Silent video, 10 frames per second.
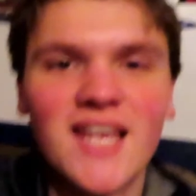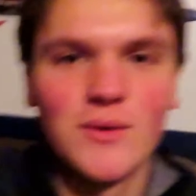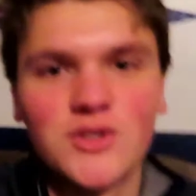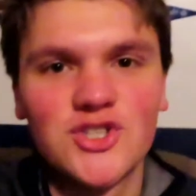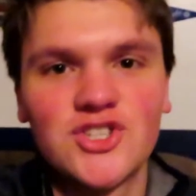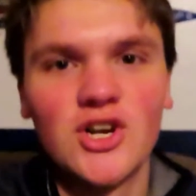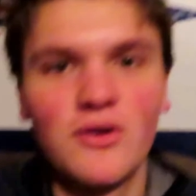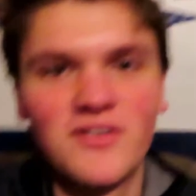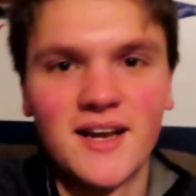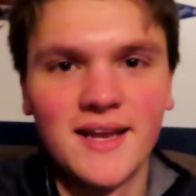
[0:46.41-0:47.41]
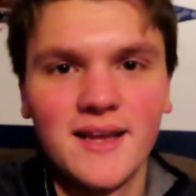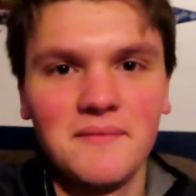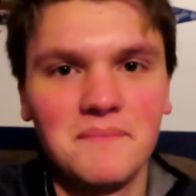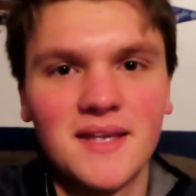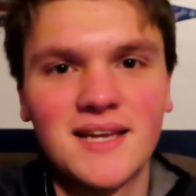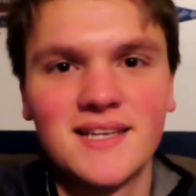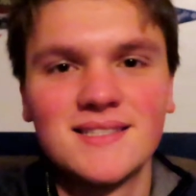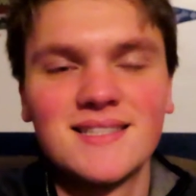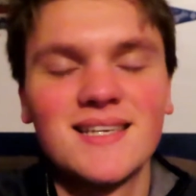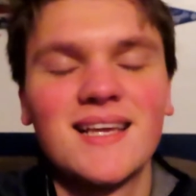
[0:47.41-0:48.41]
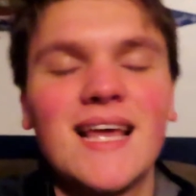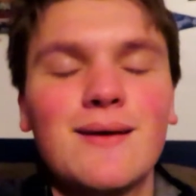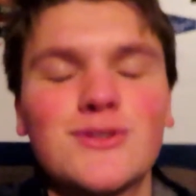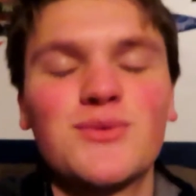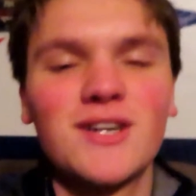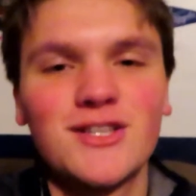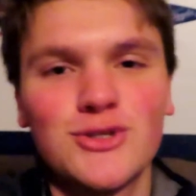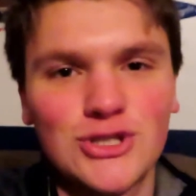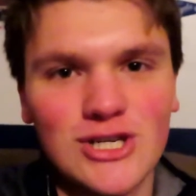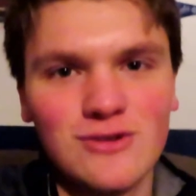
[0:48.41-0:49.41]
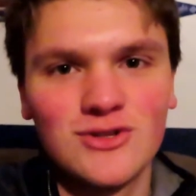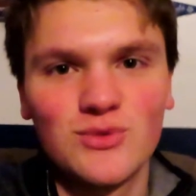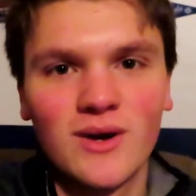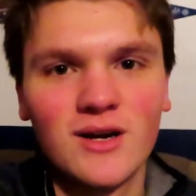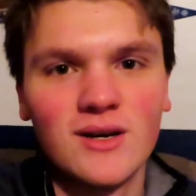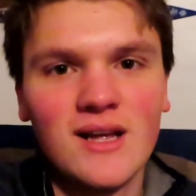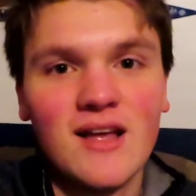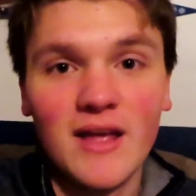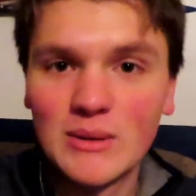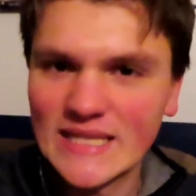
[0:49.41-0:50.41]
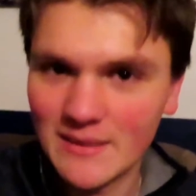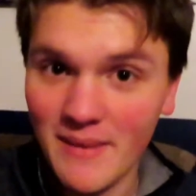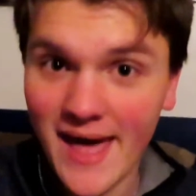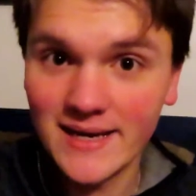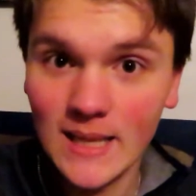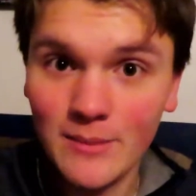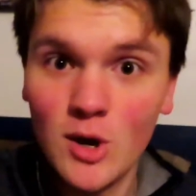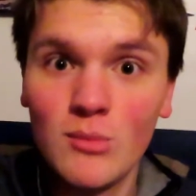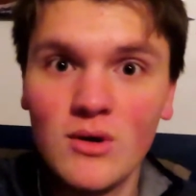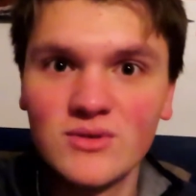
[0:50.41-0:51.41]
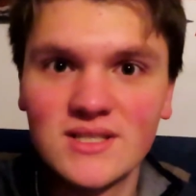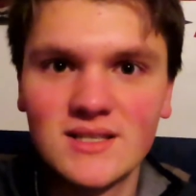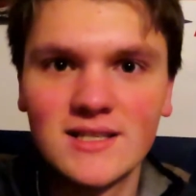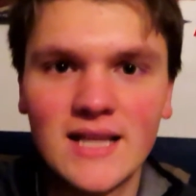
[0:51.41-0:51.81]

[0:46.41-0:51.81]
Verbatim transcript: It was so funny because it was one of those shows where it was like a Mad Lib almost.